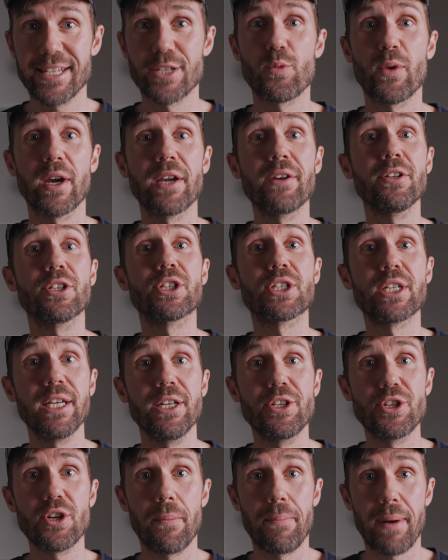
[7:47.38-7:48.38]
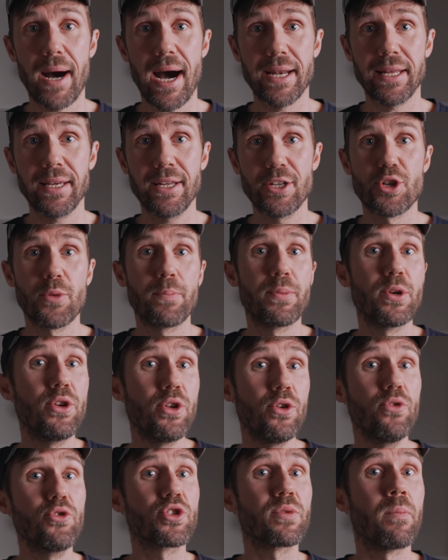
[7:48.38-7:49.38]
is where you'll teach your body to
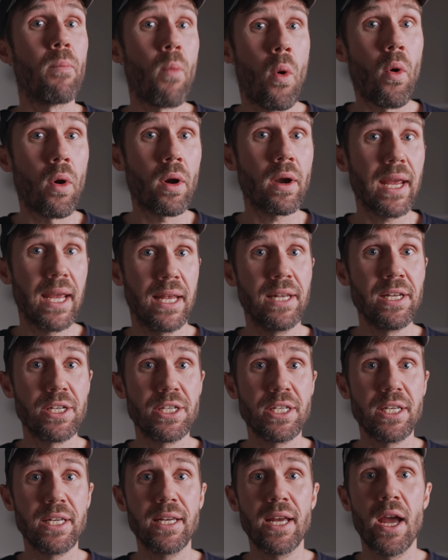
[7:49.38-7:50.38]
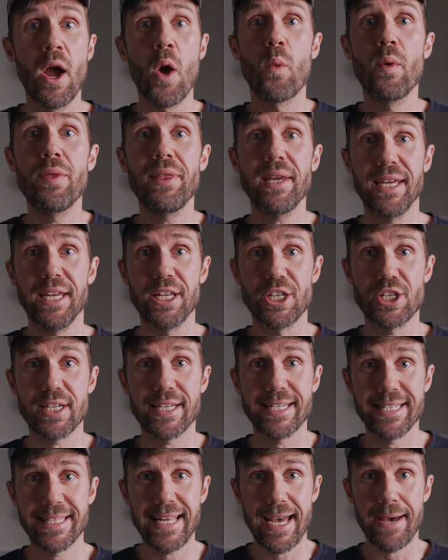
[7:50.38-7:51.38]
produce more energy with
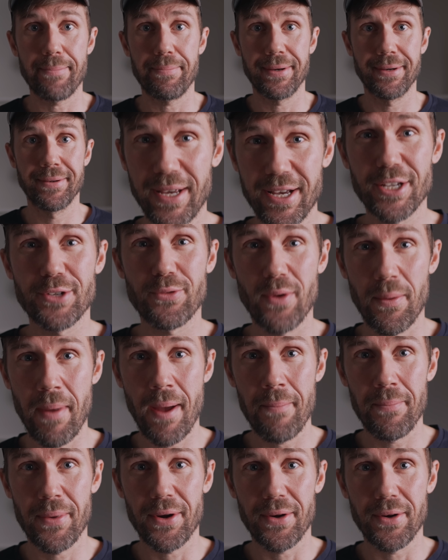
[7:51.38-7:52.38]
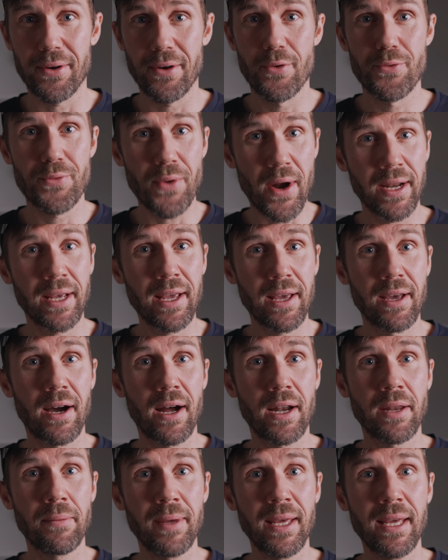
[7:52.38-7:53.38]
each step. Because remember, running
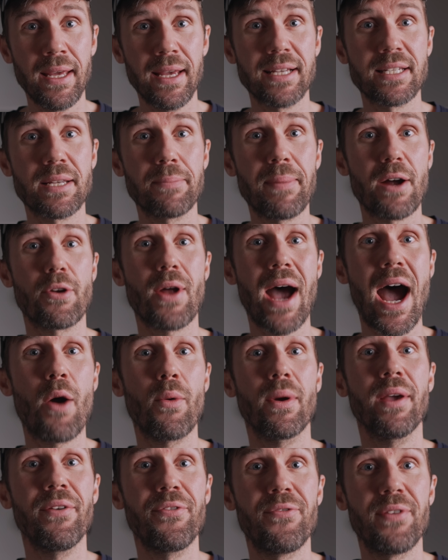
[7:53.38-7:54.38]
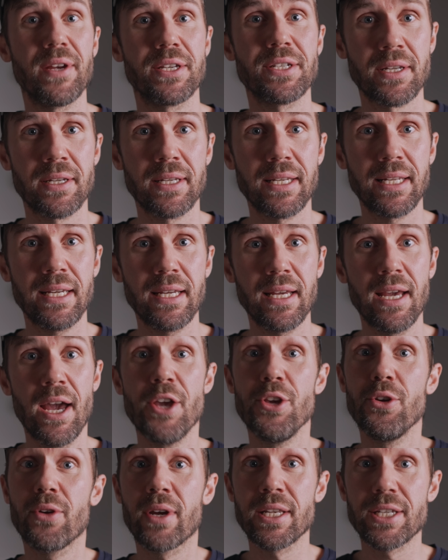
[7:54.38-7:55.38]
economy is about how efficient efficiently
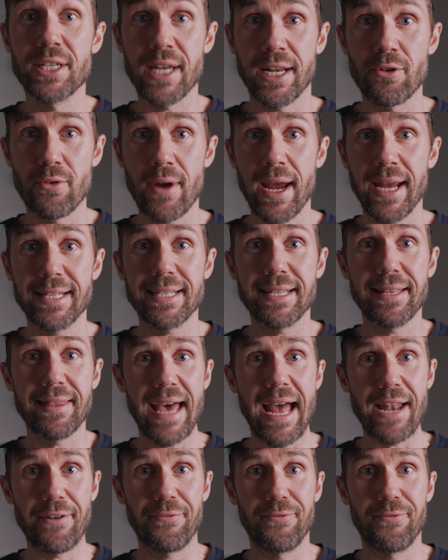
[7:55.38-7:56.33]
you can generate that